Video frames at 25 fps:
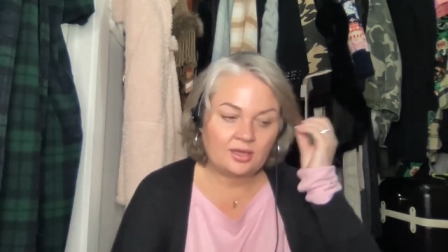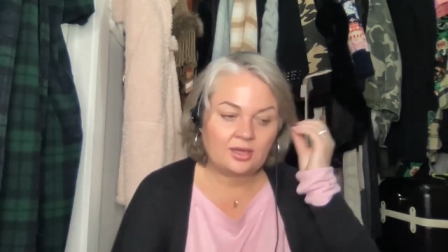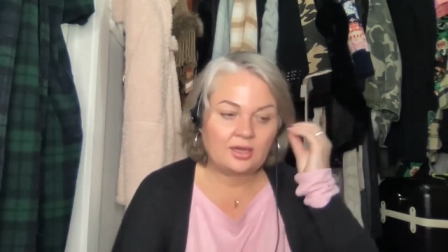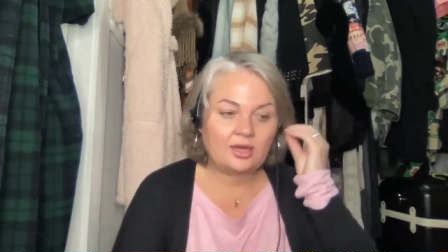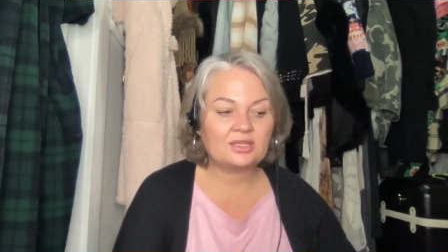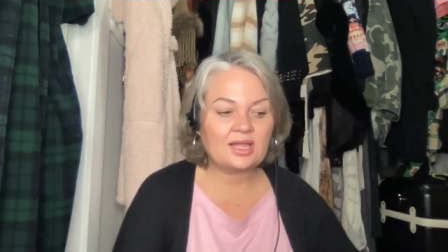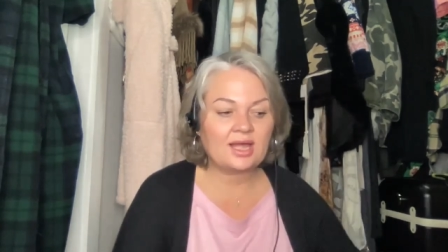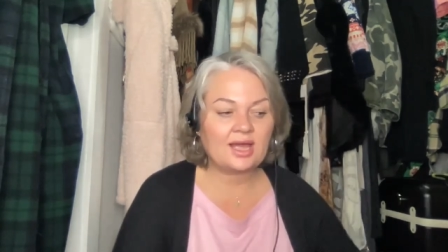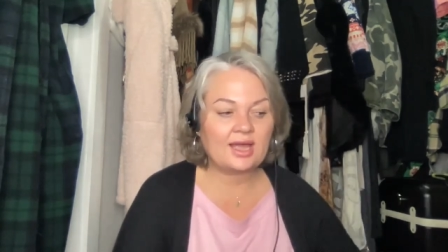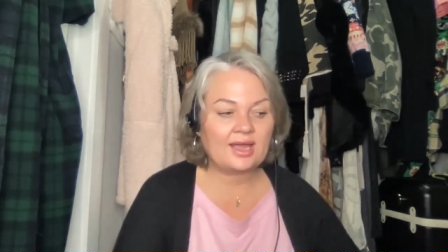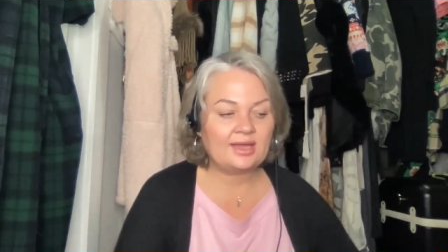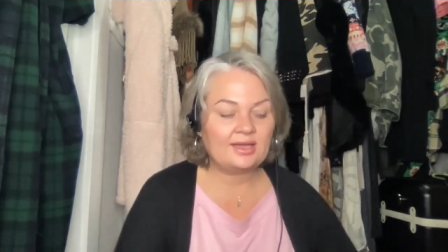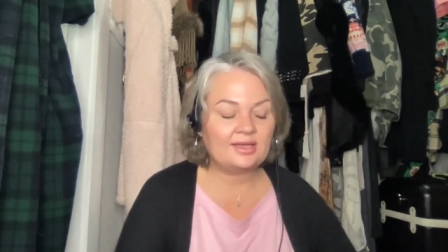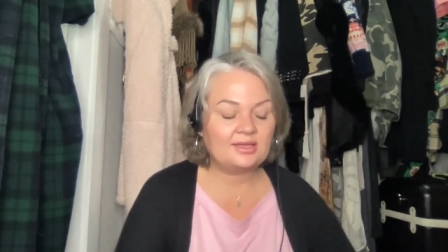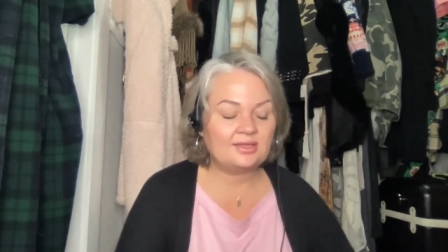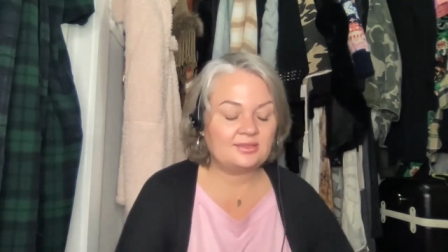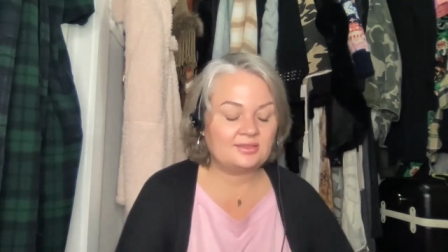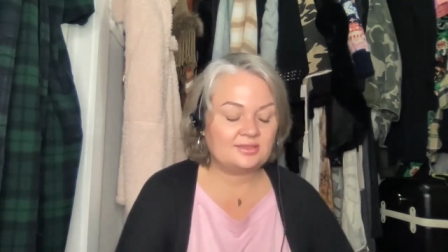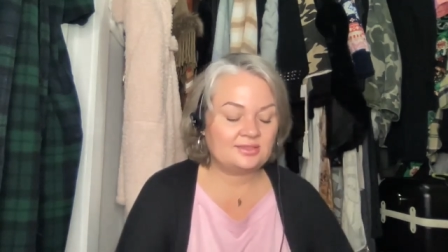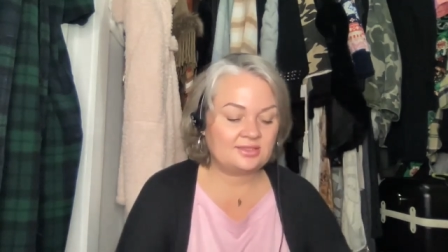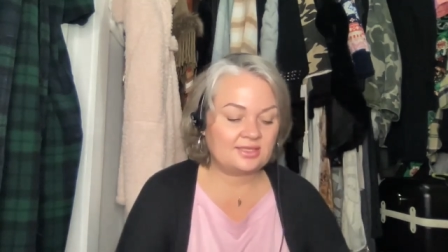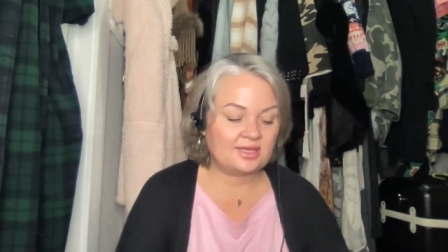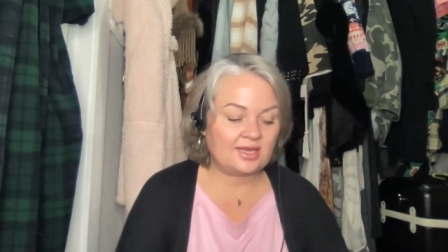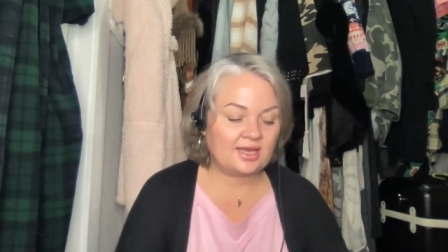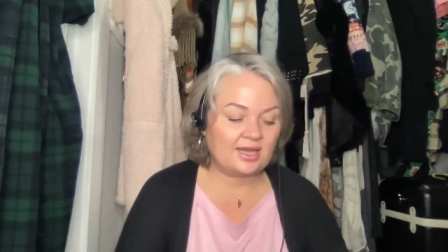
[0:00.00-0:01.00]

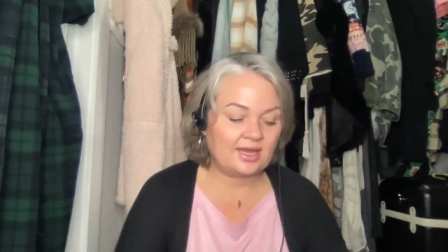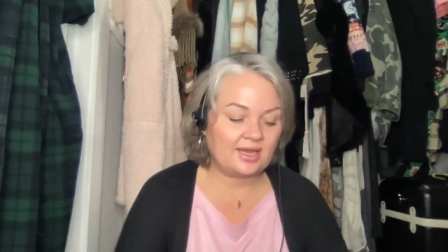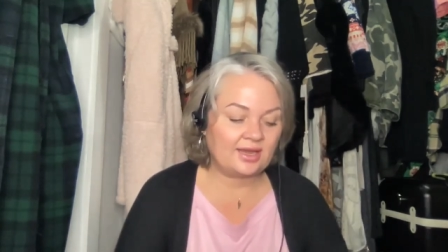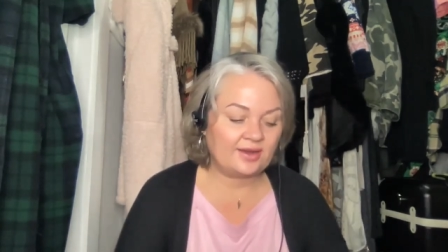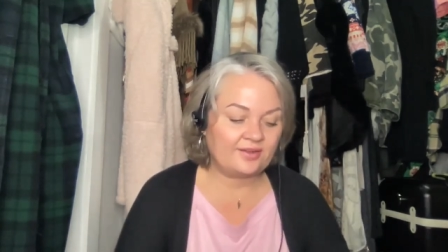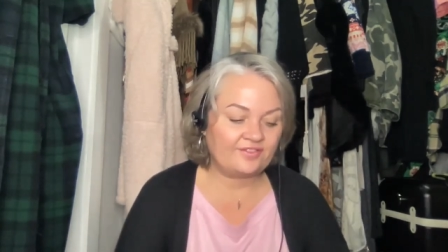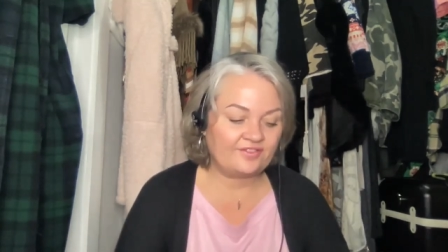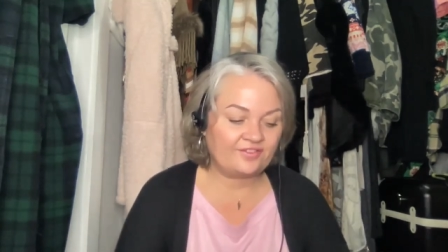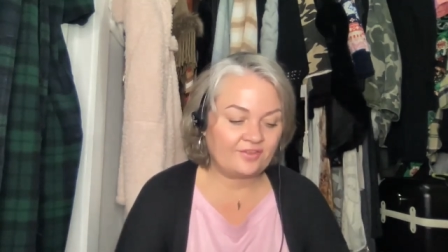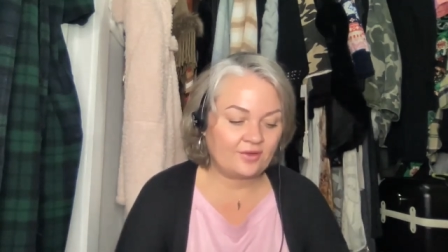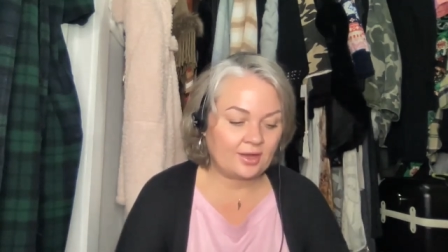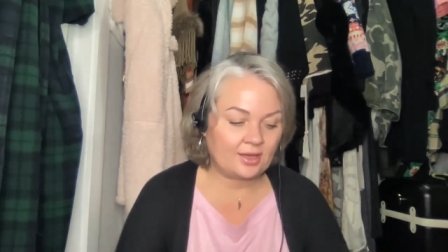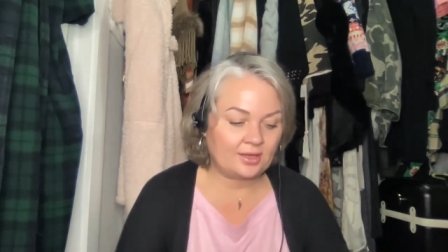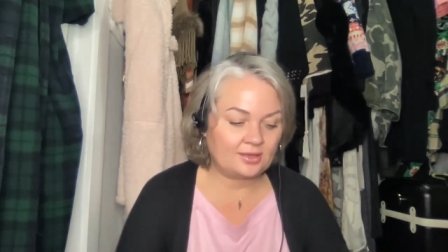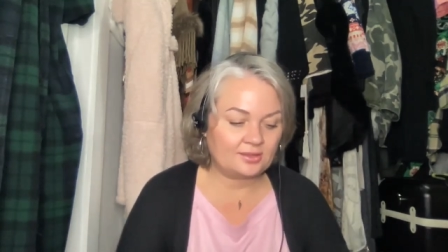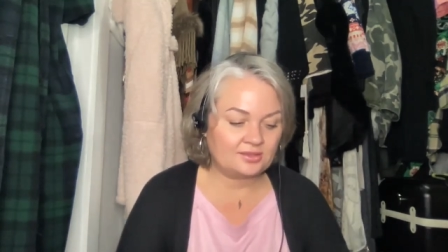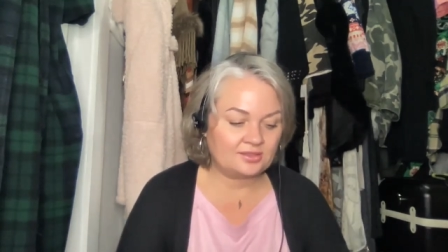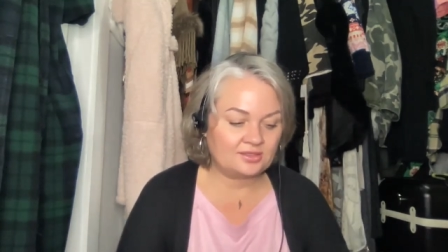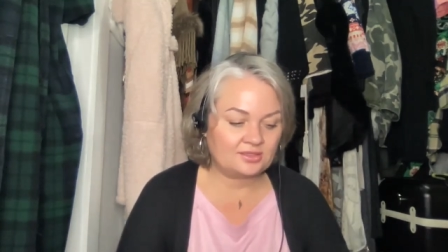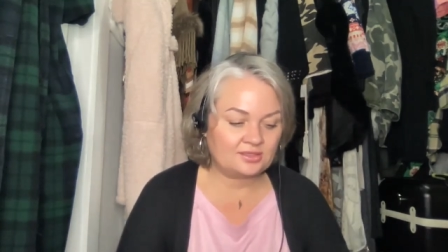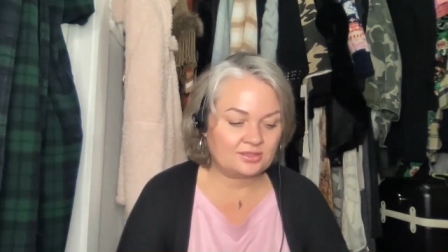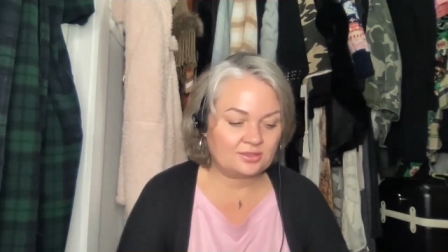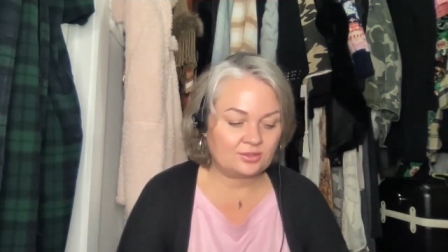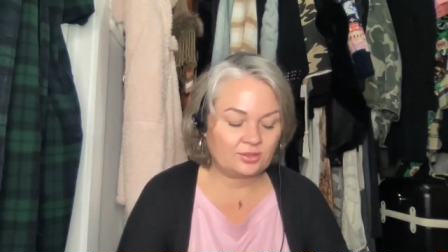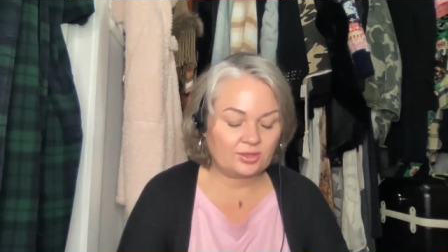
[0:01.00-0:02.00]
clients and
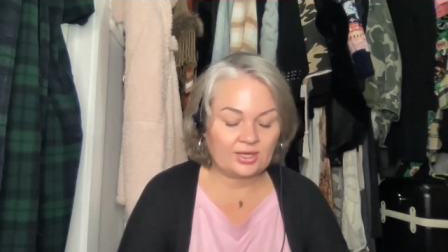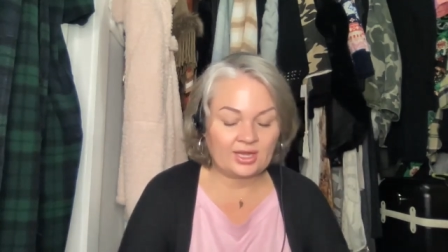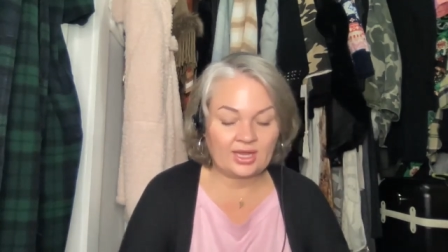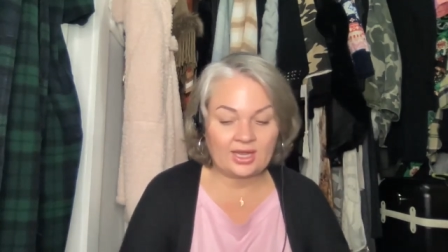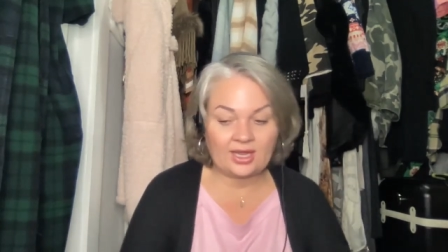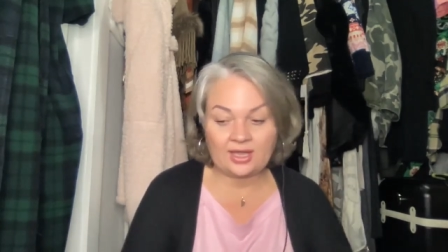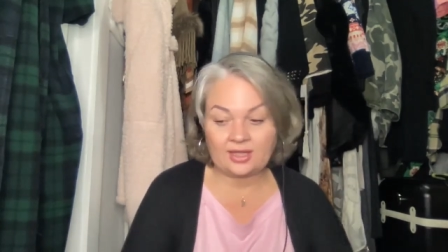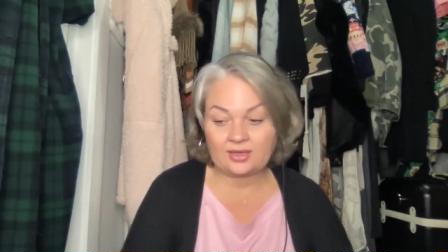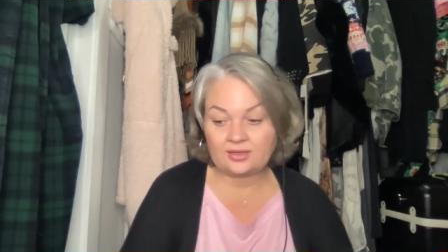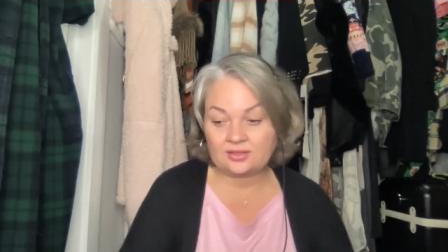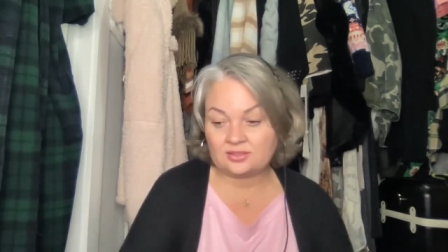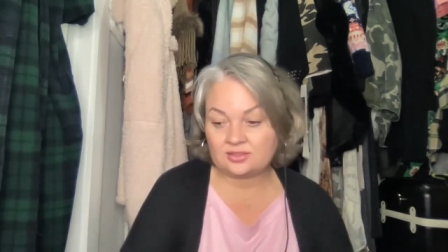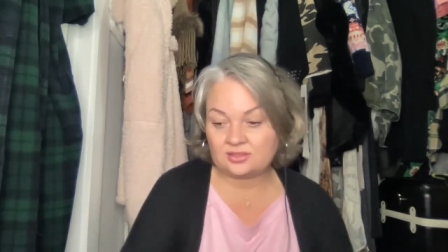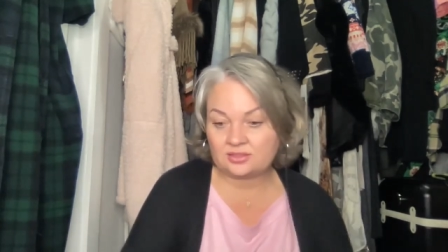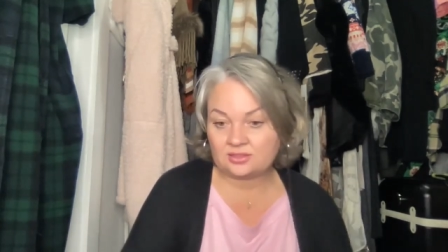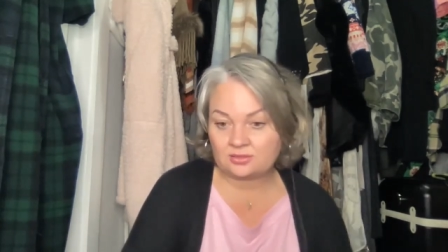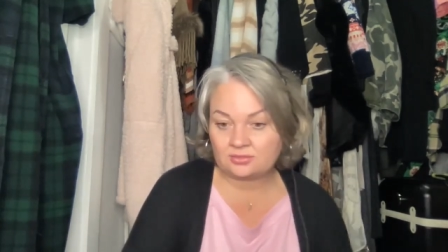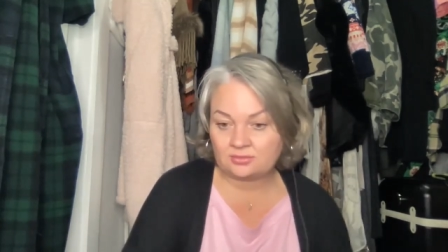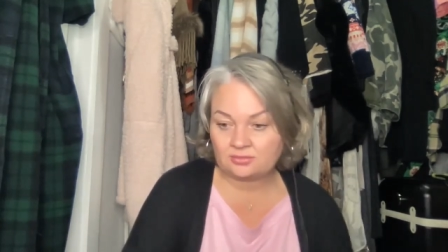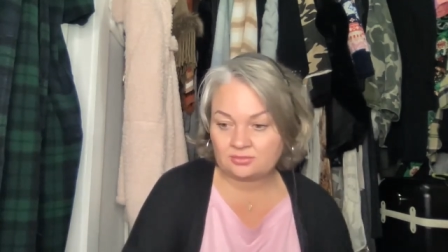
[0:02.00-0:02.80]
friends and